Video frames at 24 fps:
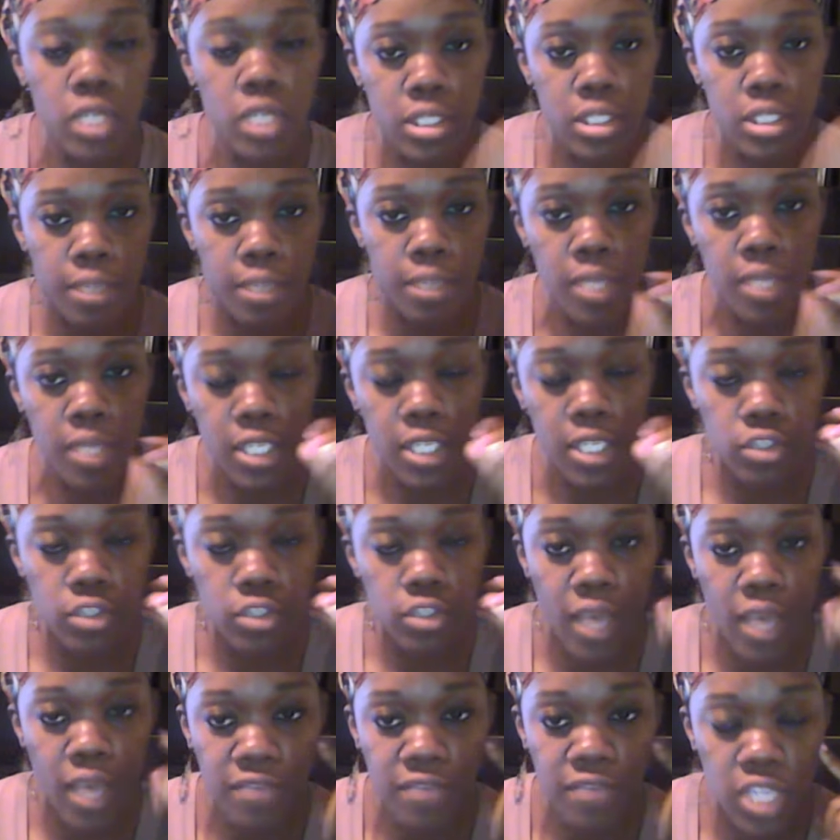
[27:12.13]
is something that
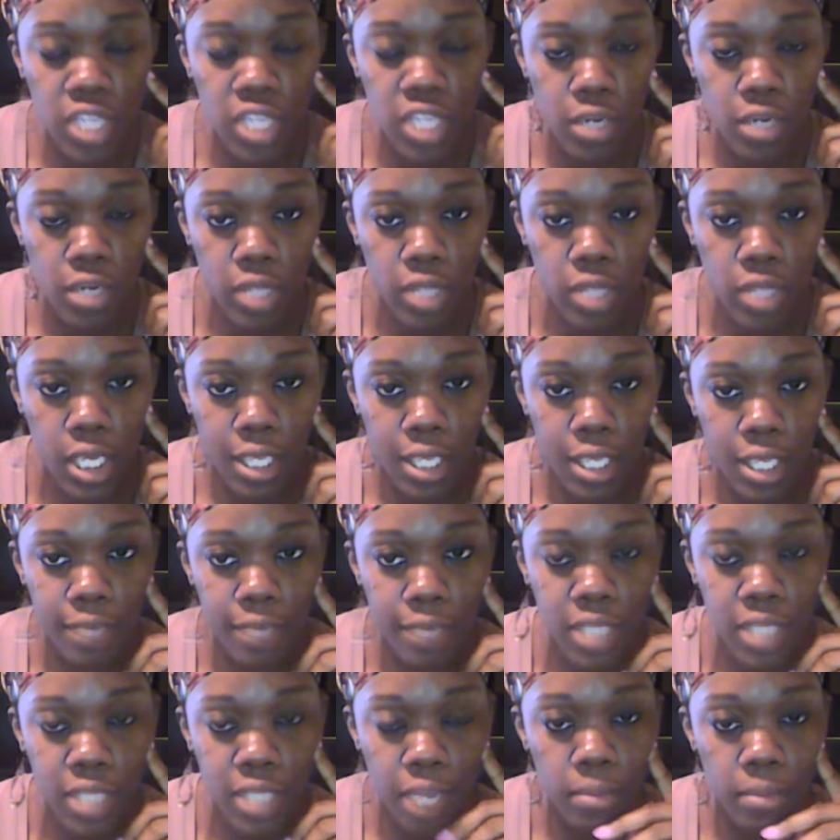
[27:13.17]
you have seen on the
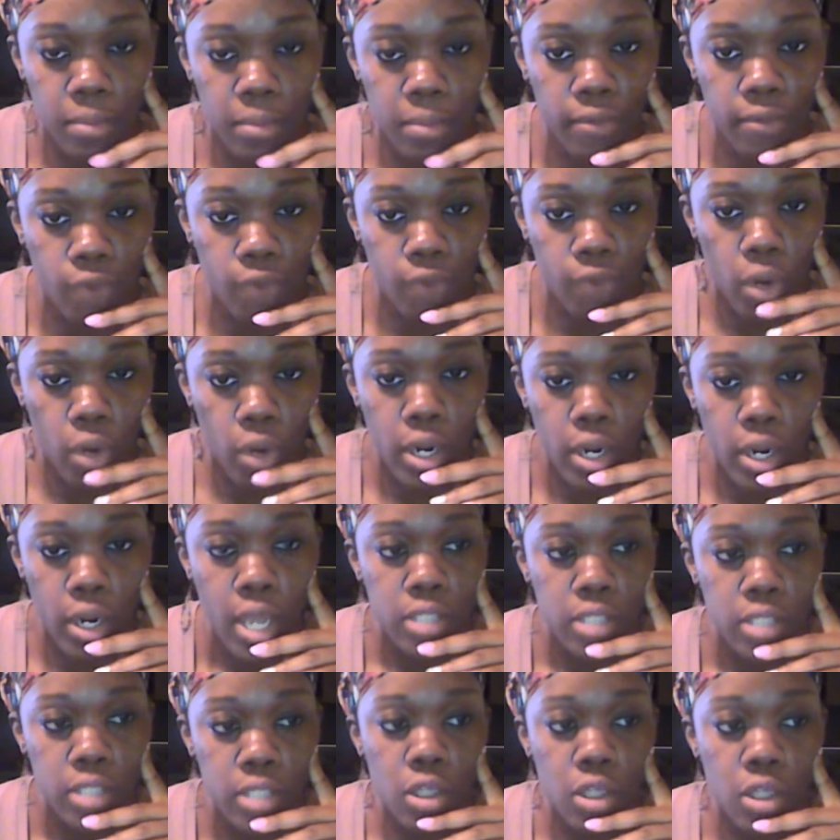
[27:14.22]
income statement before.
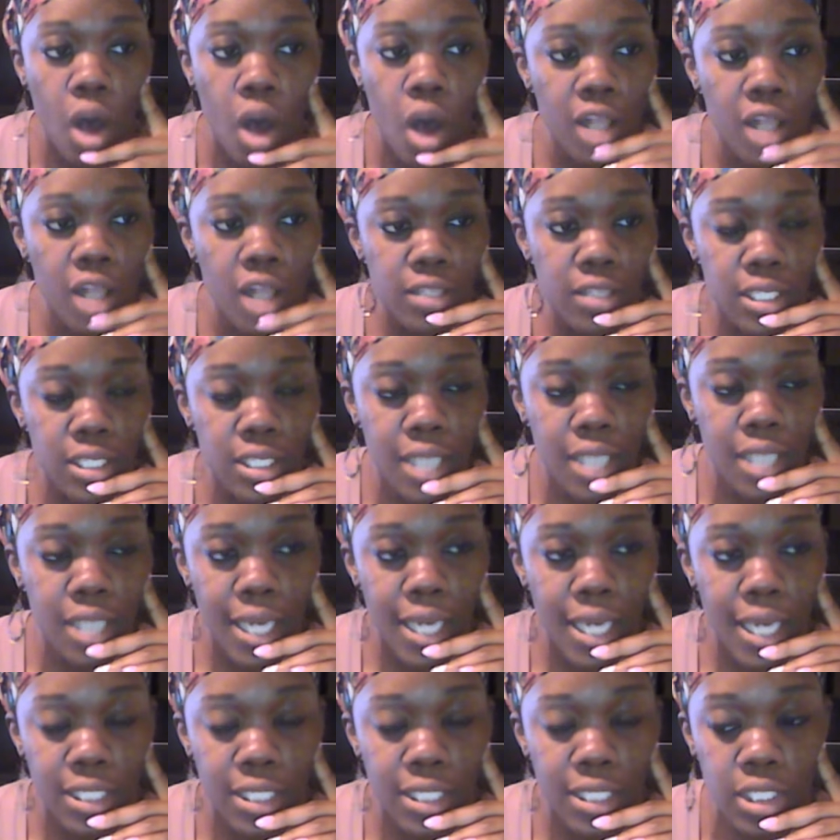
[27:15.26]
So all of this
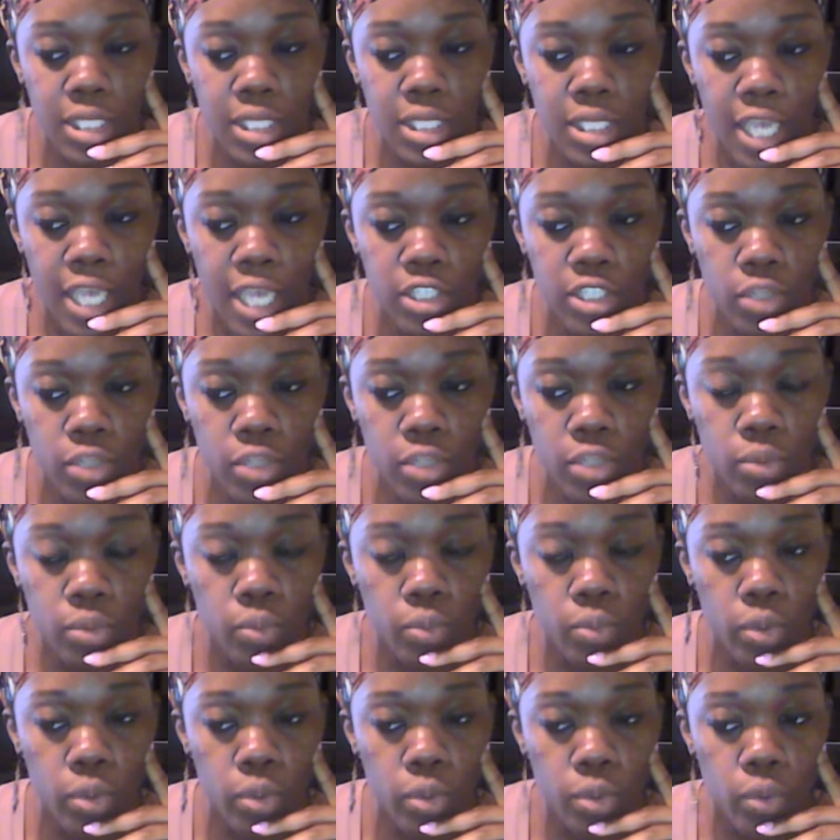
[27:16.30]
kind of just takes you
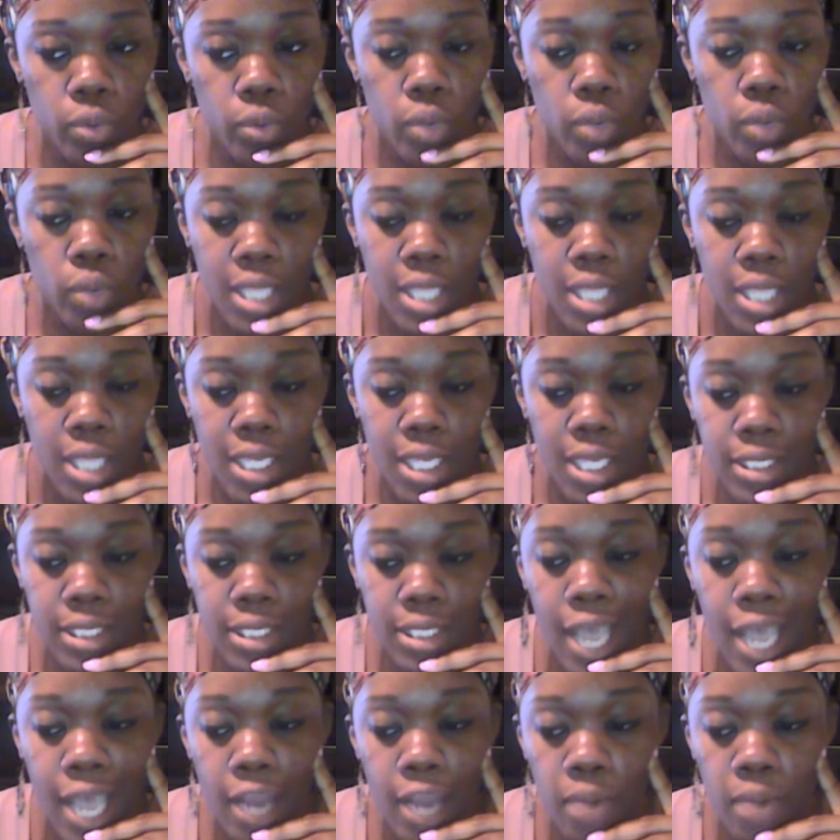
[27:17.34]
through the
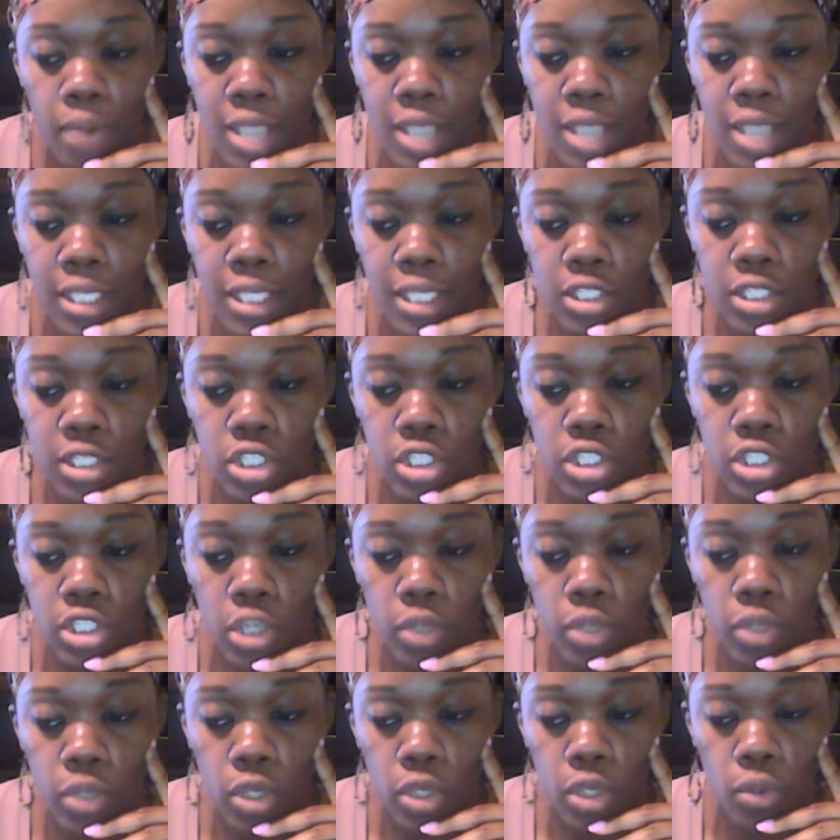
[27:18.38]
entire process to
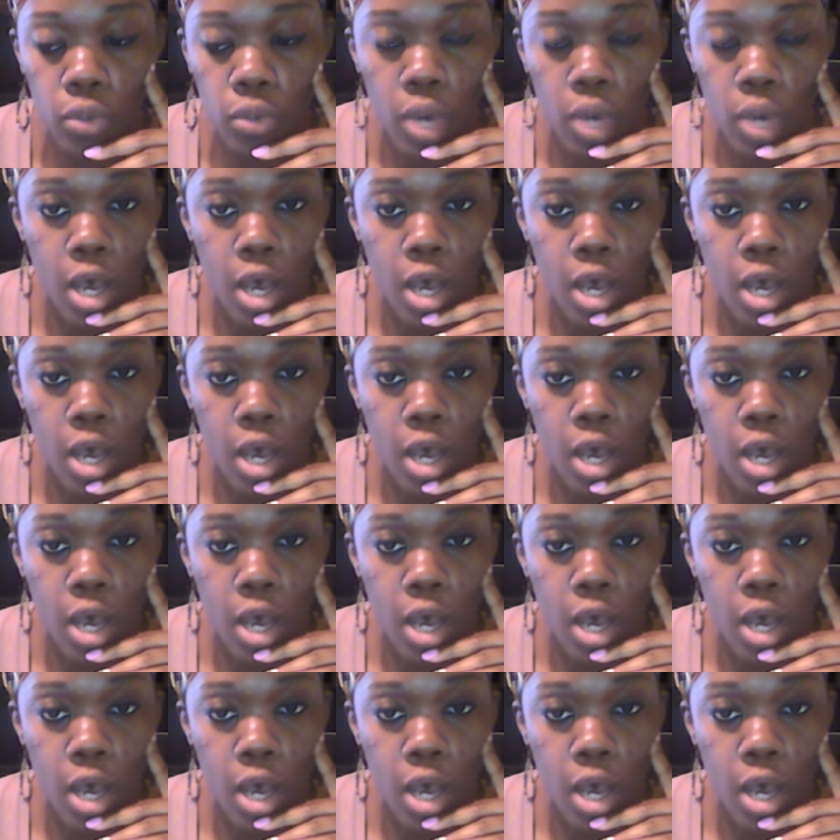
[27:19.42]
show you